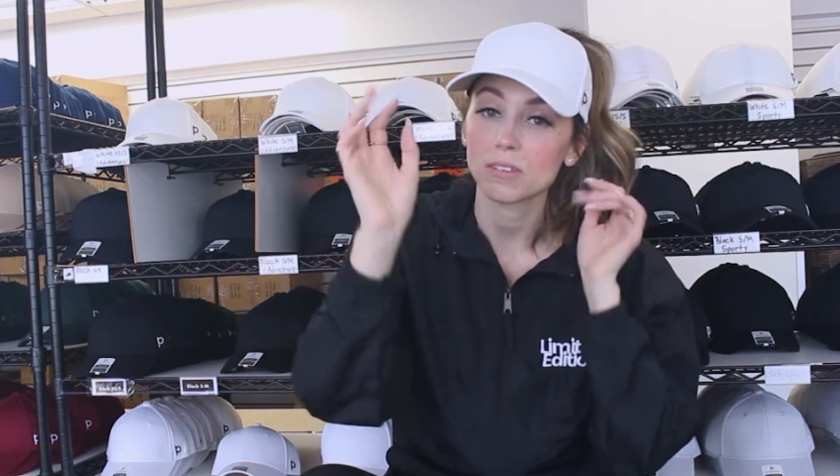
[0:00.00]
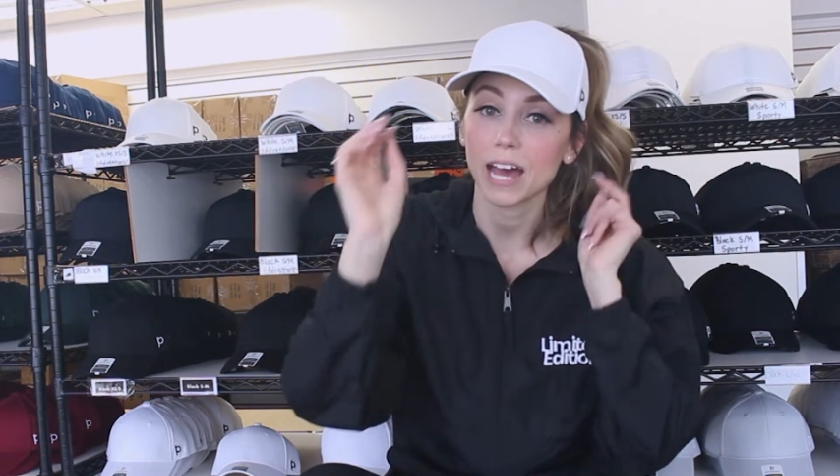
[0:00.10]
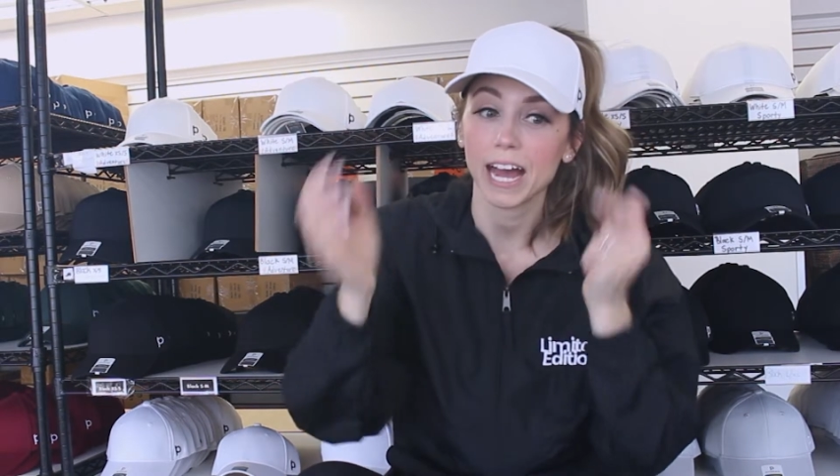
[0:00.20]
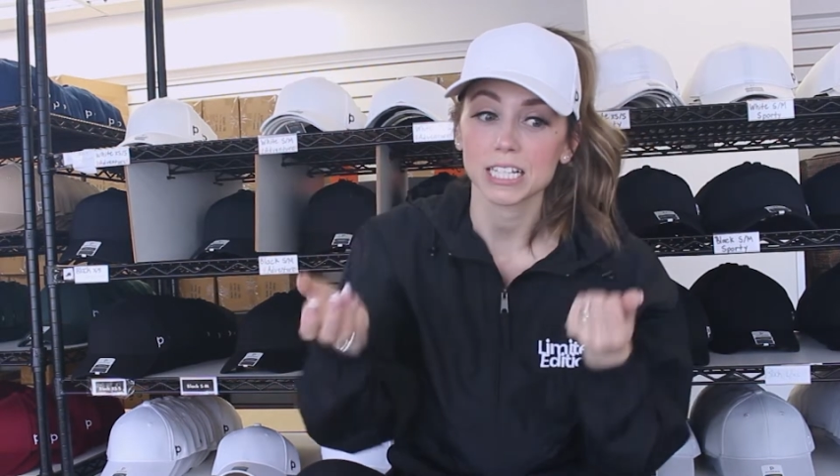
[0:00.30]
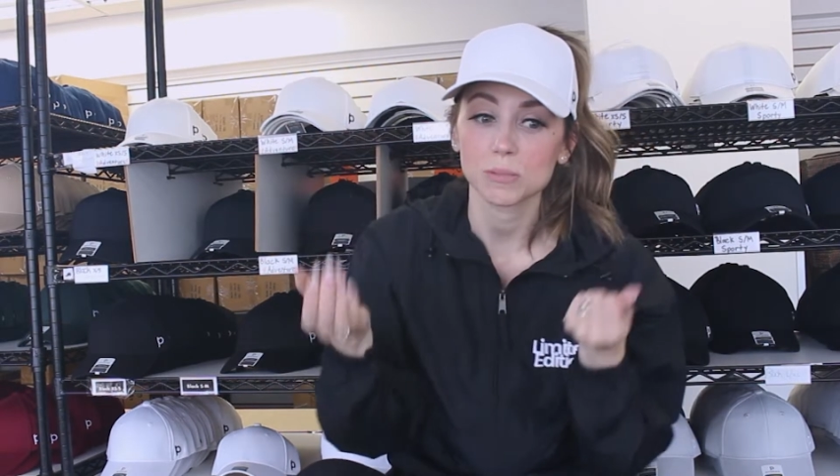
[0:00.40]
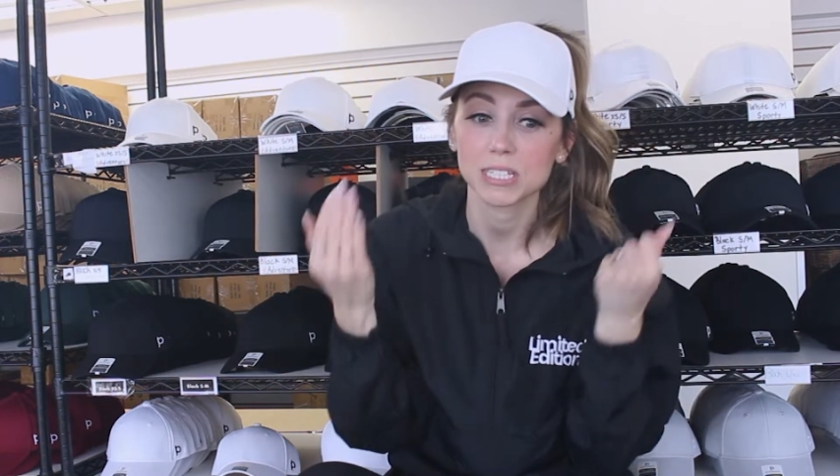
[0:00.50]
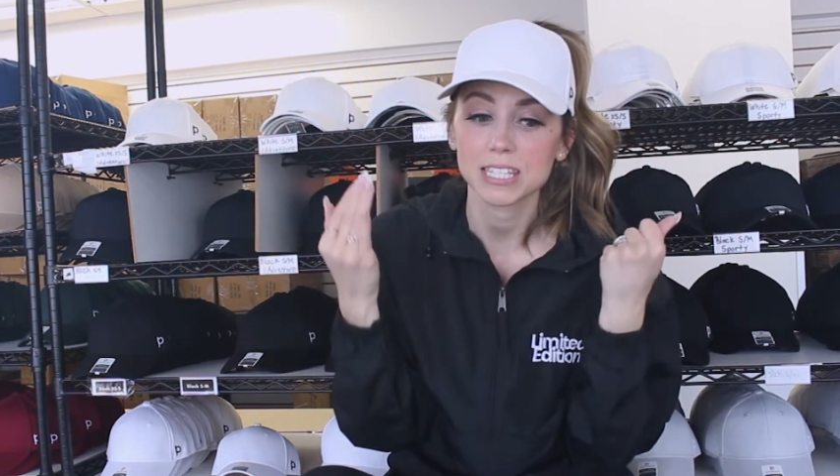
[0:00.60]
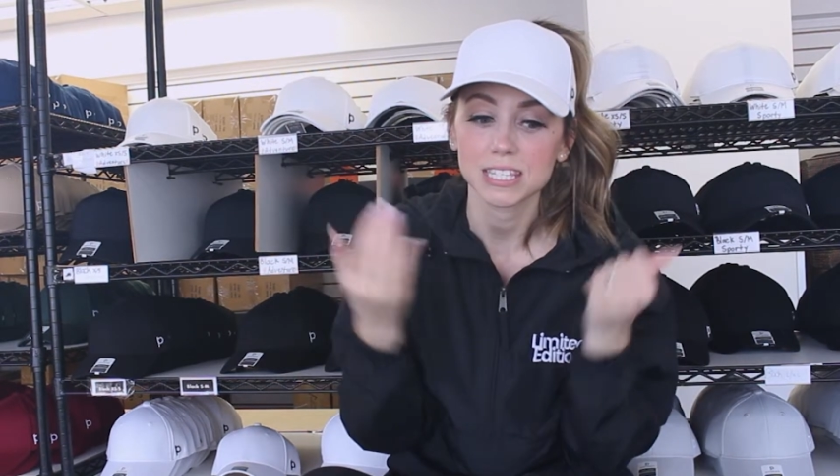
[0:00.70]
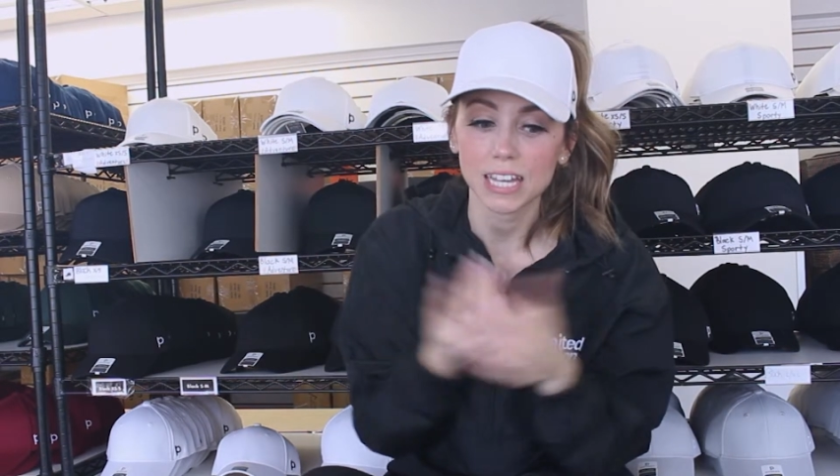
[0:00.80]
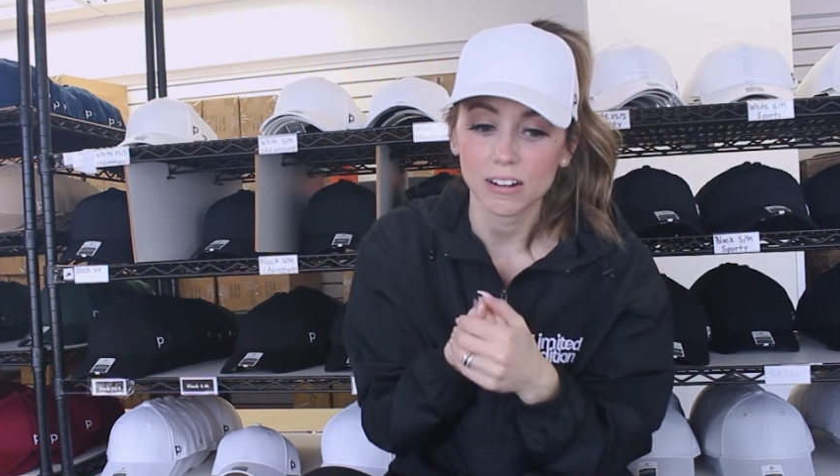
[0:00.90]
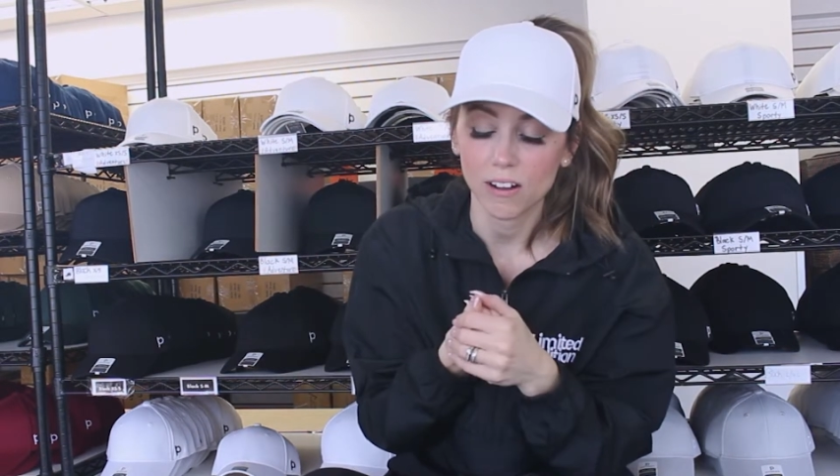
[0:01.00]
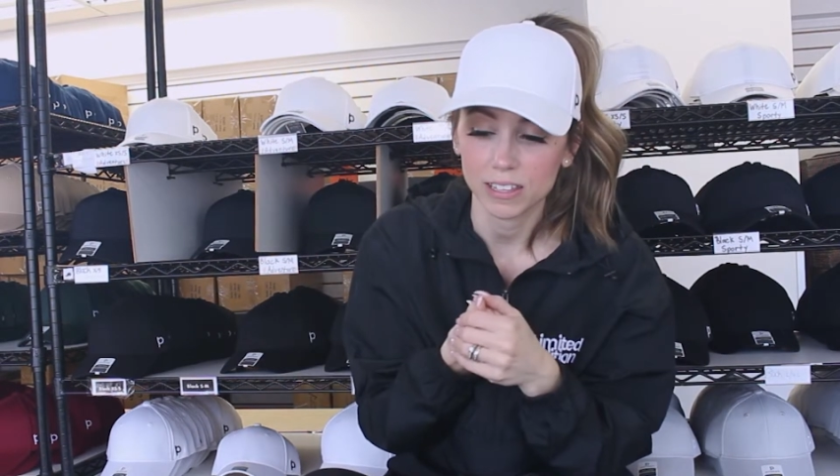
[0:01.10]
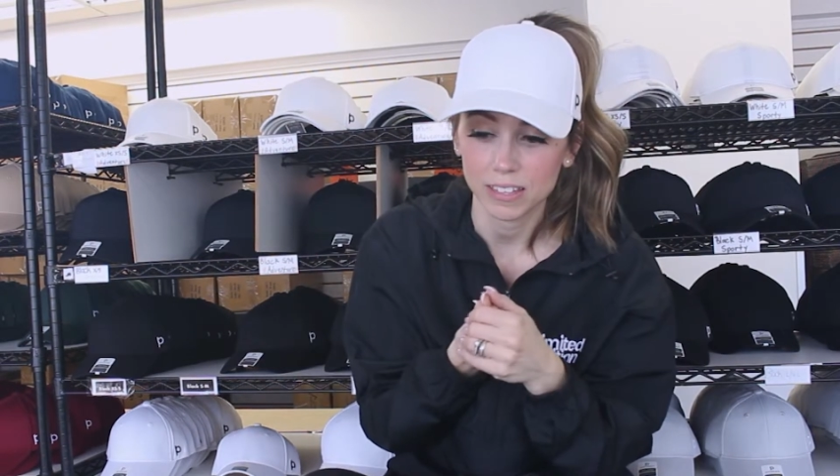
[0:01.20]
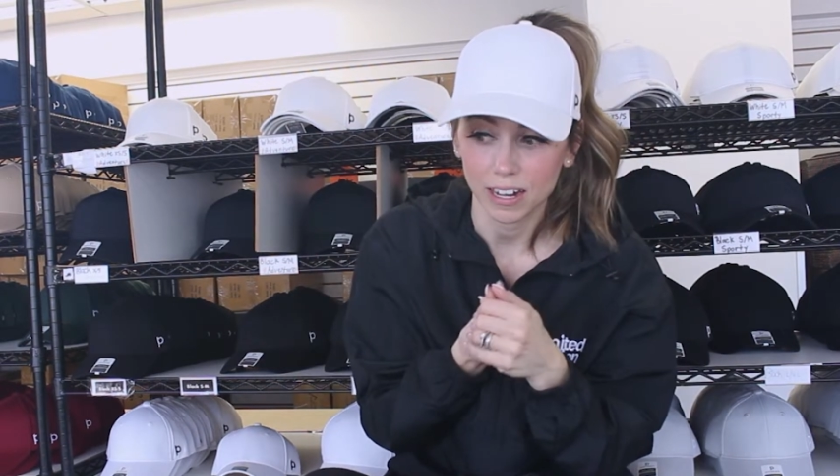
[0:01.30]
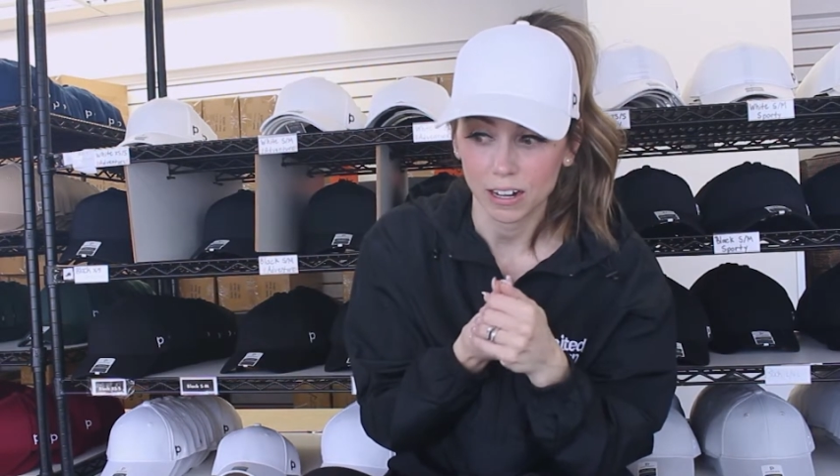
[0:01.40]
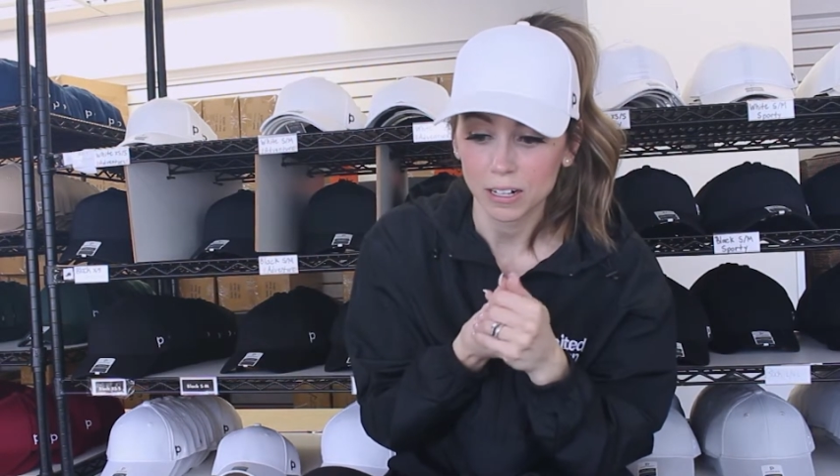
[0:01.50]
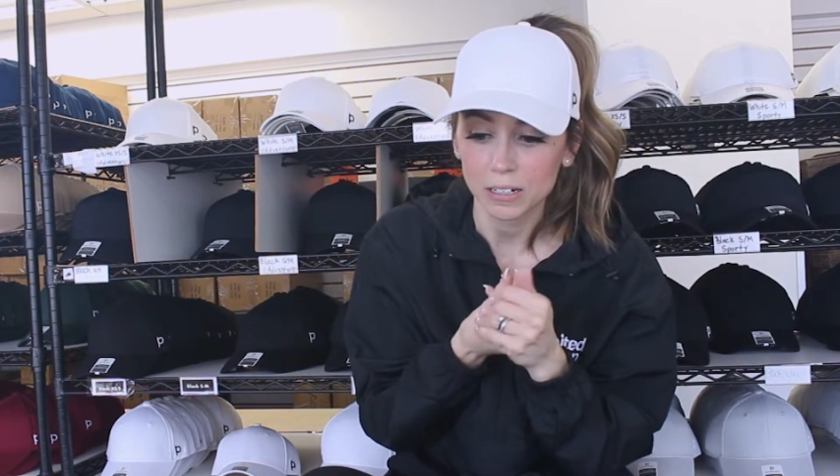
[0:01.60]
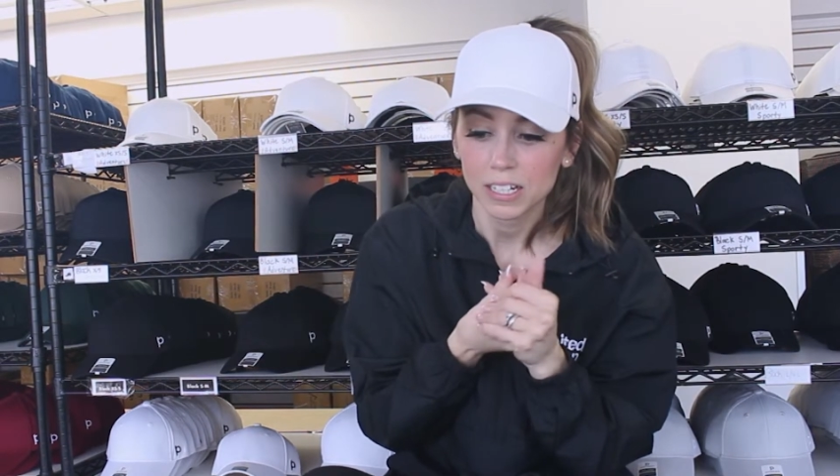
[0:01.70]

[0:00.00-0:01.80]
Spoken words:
the hats would sit on there